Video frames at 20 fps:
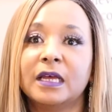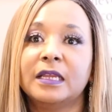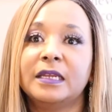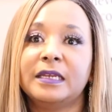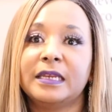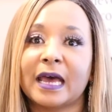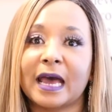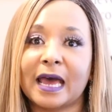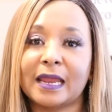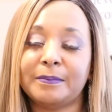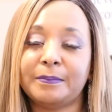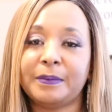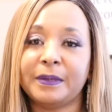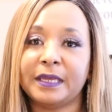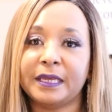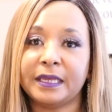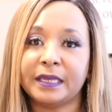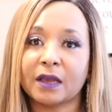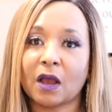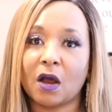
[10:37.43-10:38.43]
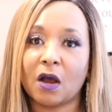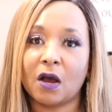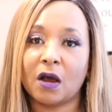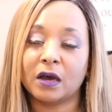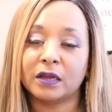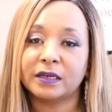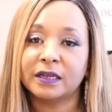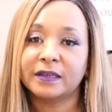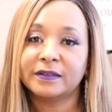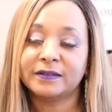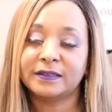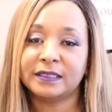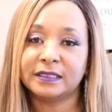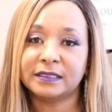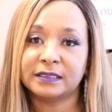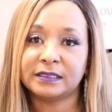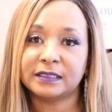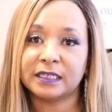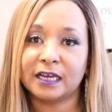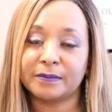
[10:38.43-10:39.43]
not being on
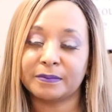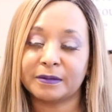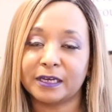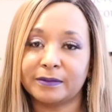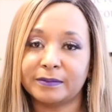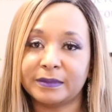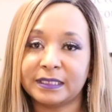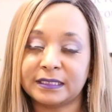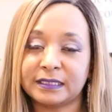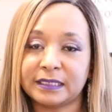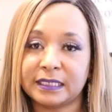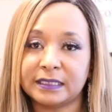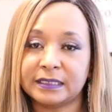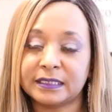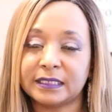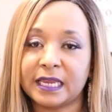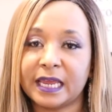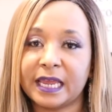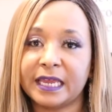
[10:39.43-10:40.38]
this upcoming season?